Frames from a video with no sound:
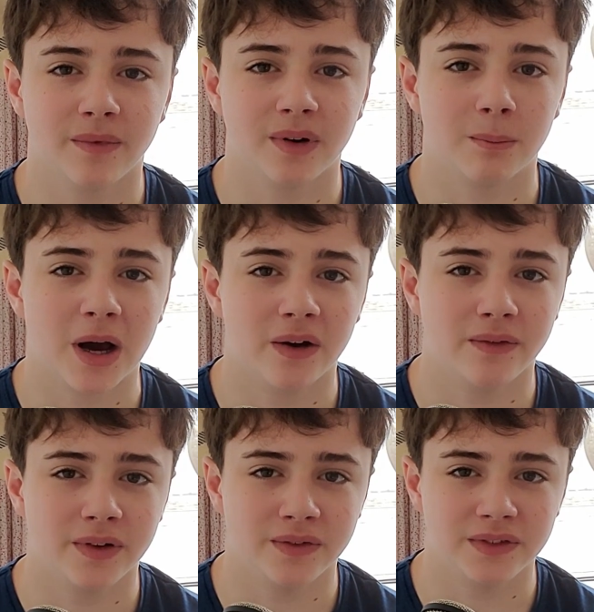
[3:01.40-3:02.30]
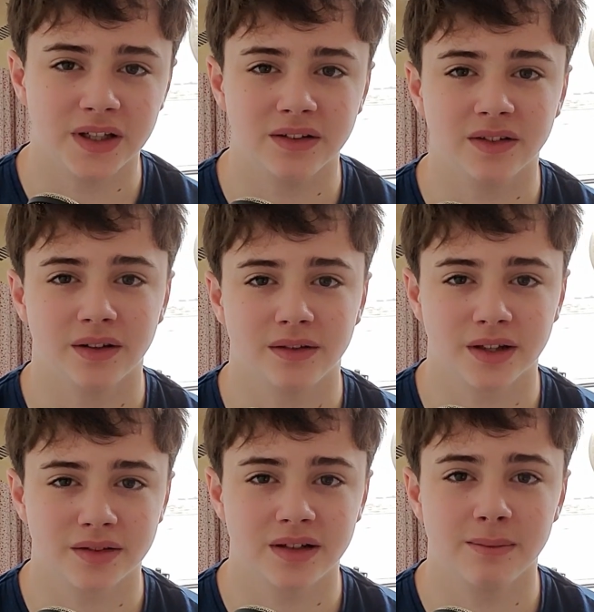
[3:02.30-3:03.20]
for about 15 to
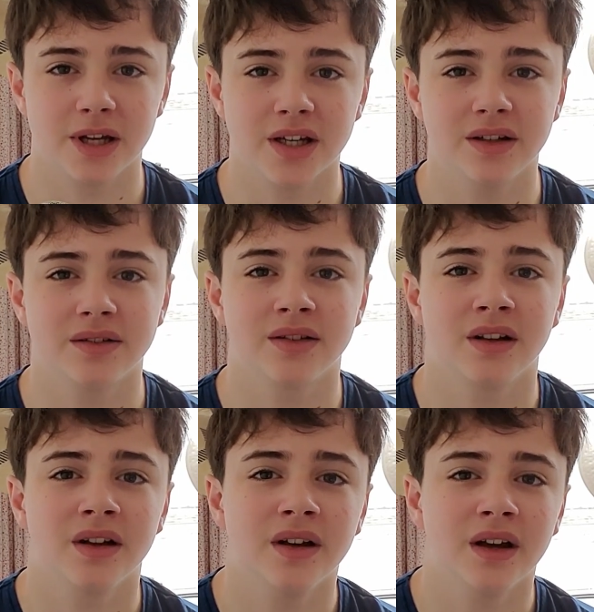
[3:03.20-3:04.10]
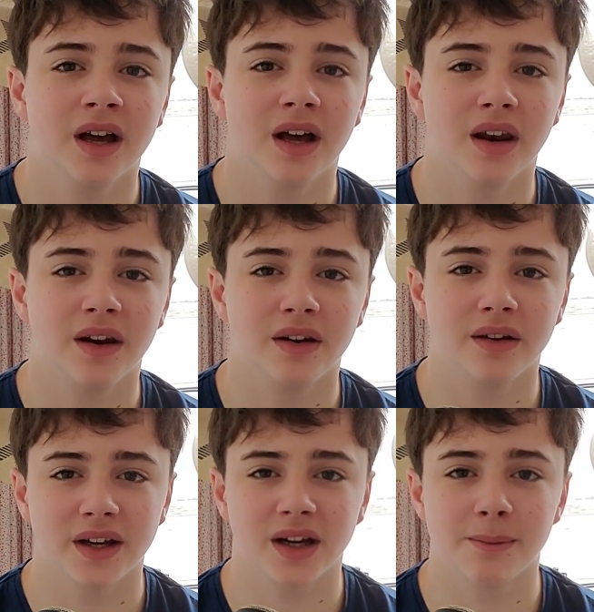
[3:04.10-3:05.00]
60 minutes, and
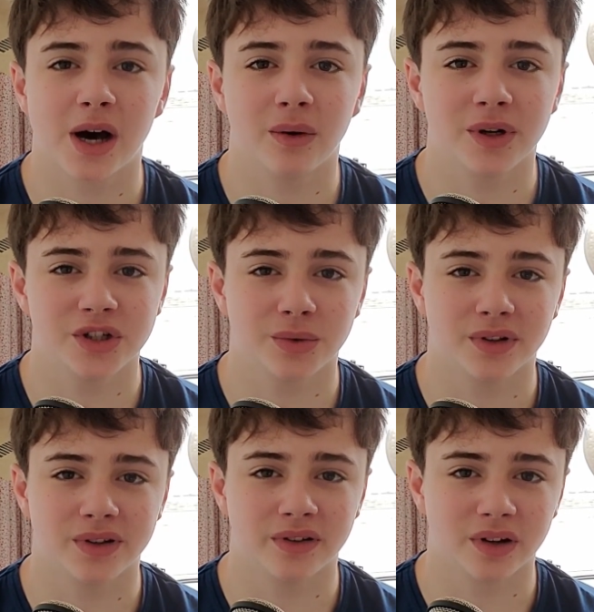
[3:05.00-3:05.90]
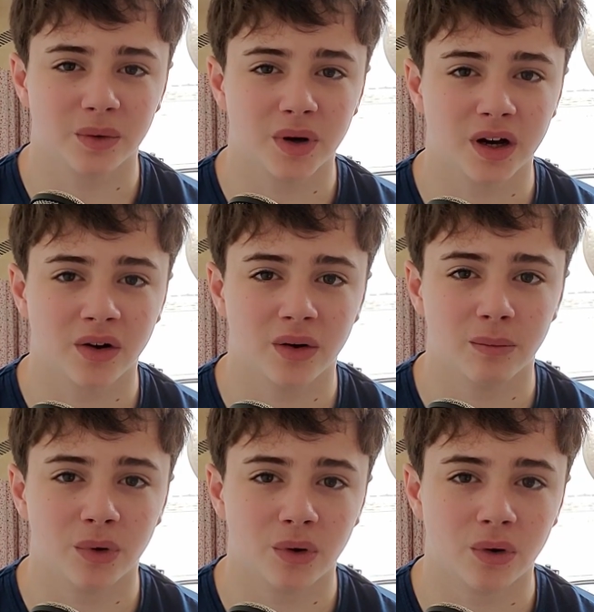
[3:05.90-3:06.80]
think about which ones you're going to work on
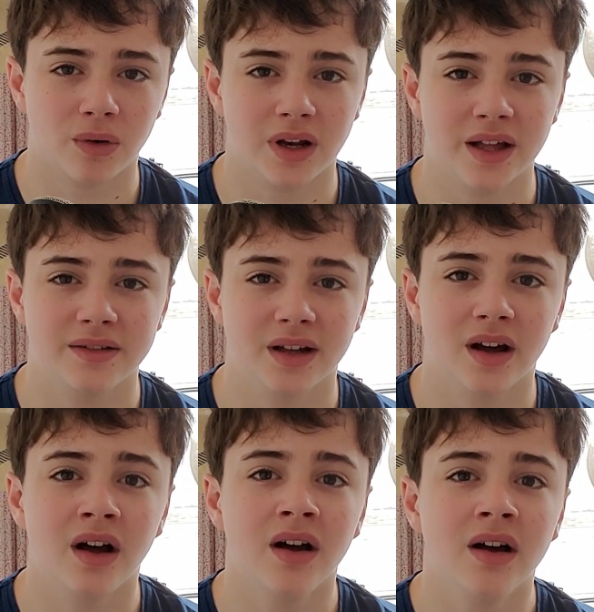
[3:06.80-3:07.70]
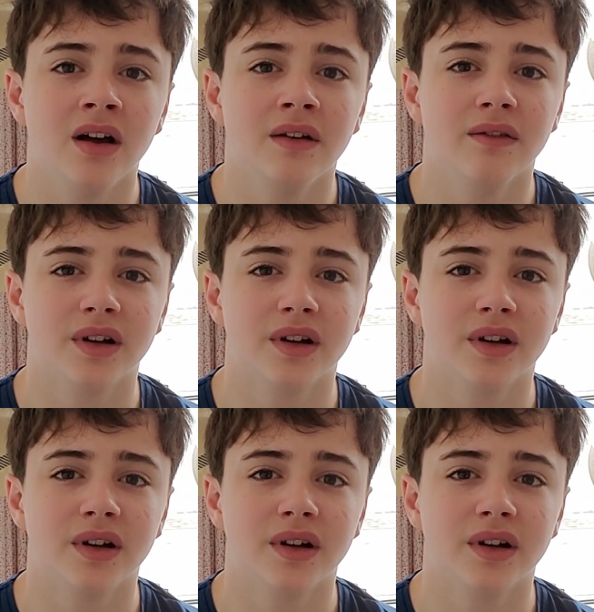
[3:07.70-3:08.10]
more or less at. For